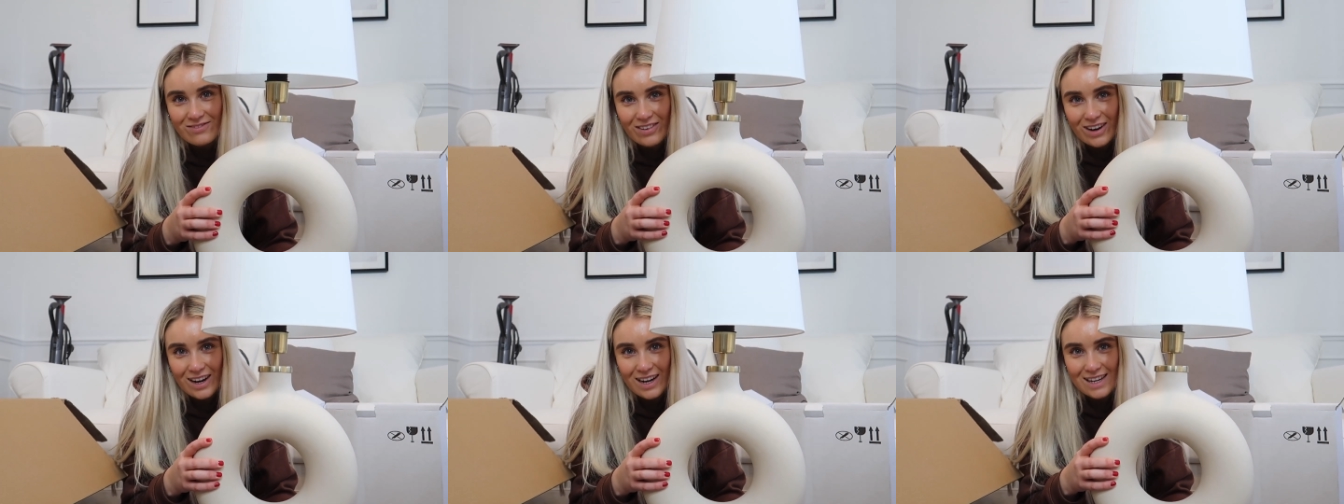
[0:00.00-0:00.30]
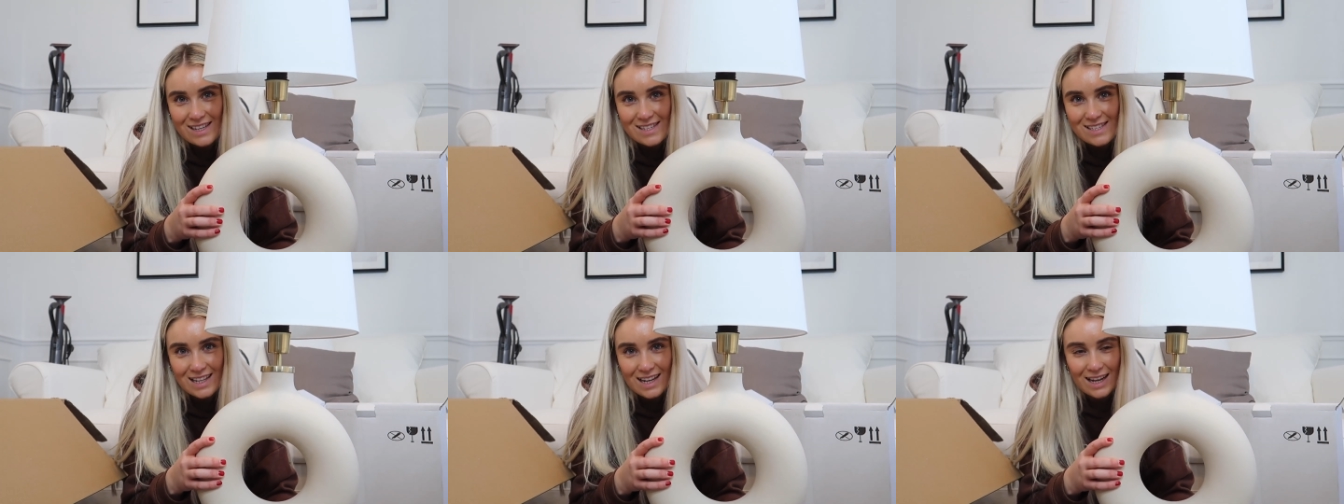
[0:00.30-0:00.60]

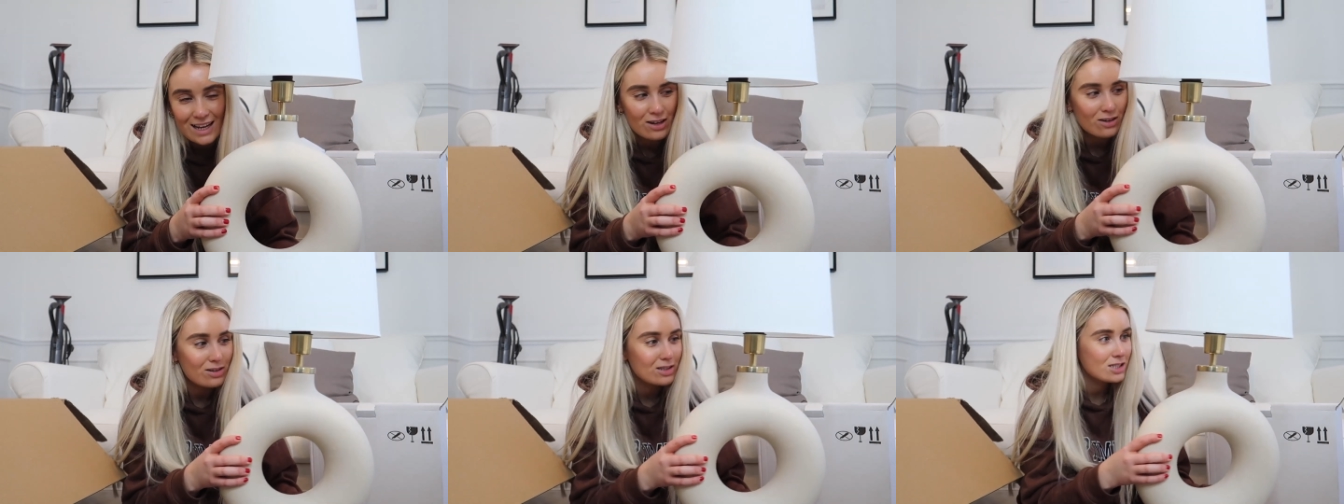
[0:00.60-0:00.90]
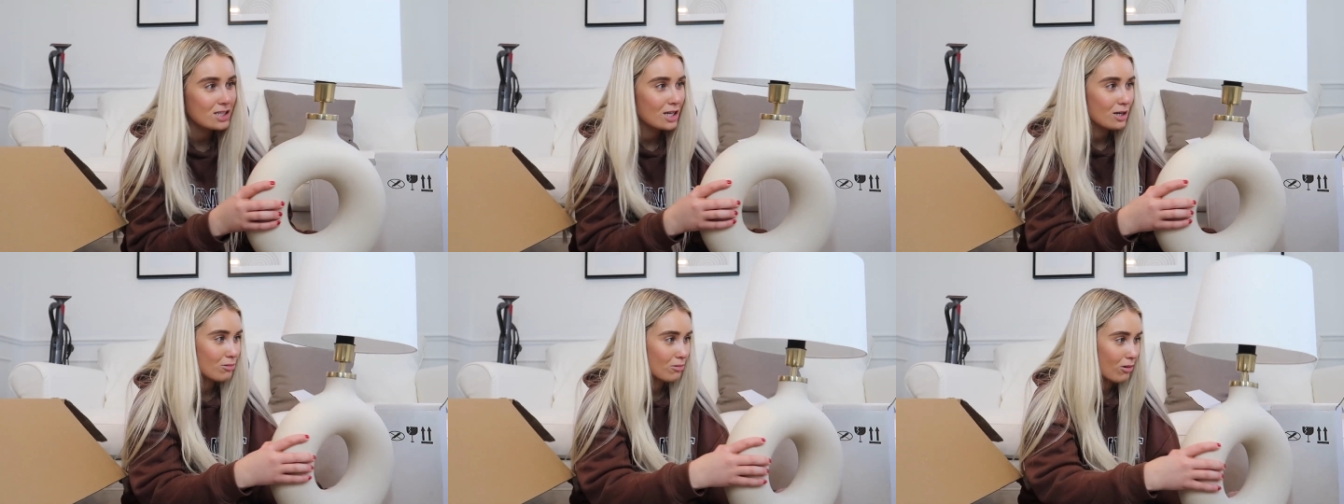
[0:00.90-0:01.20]
really silly. It
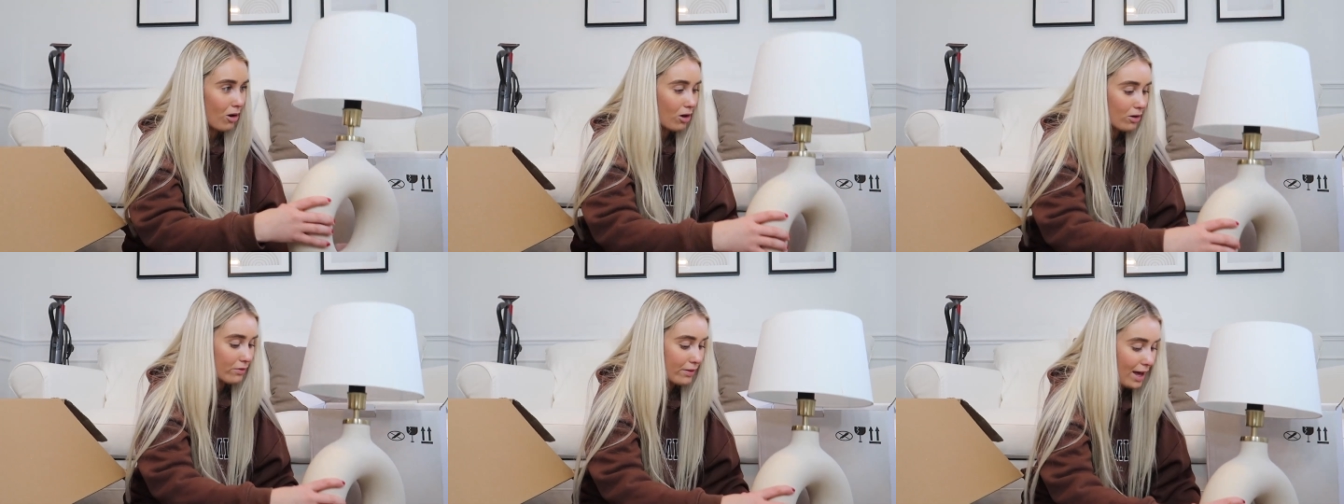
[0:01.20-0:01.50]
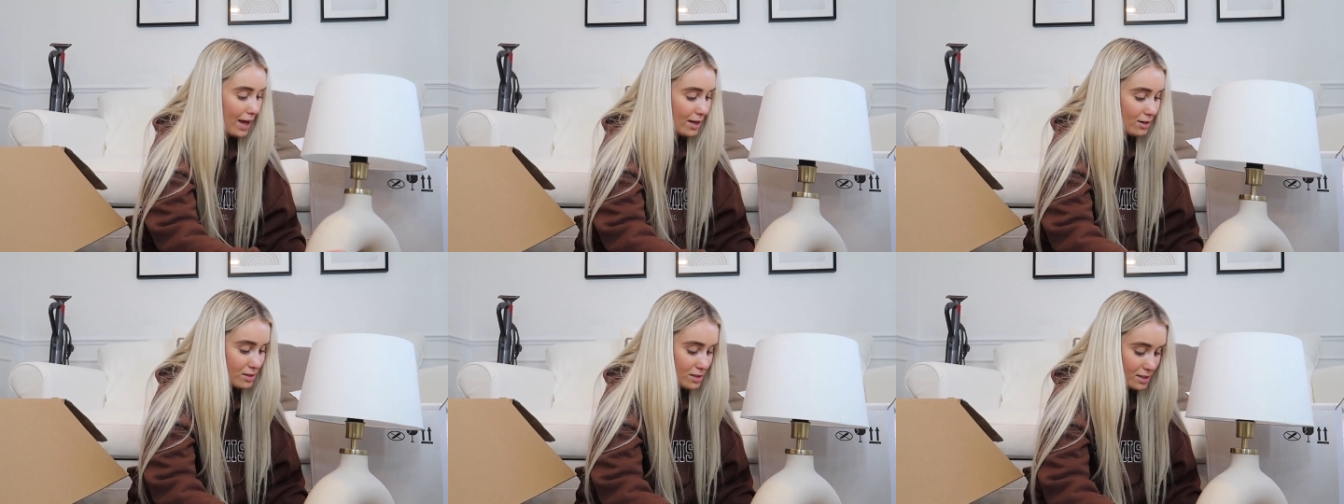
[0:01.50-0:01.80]
looks too long
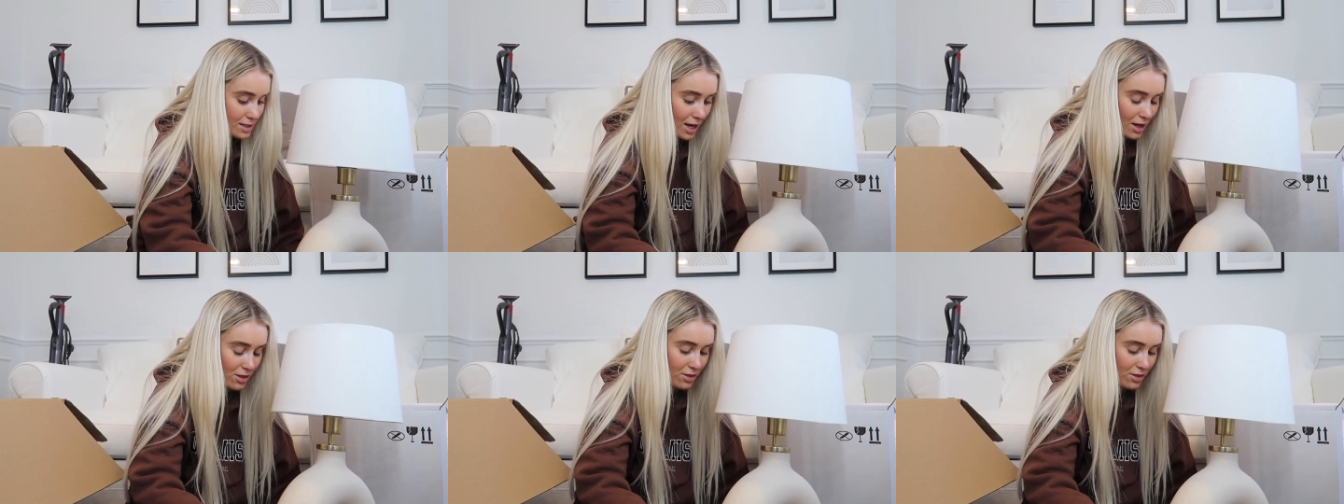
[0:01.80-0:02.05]
there, doesn't it?